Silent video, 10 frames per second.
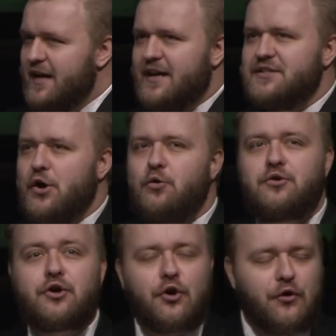his own
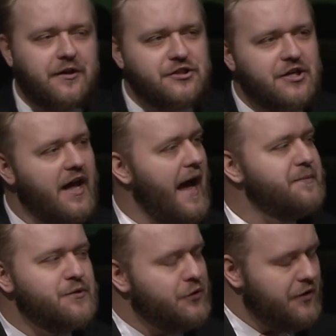courage.
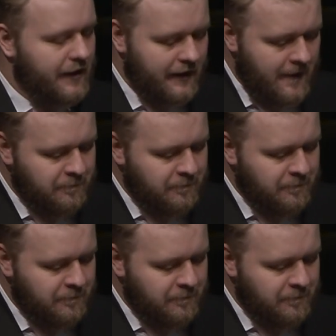Absolutely not.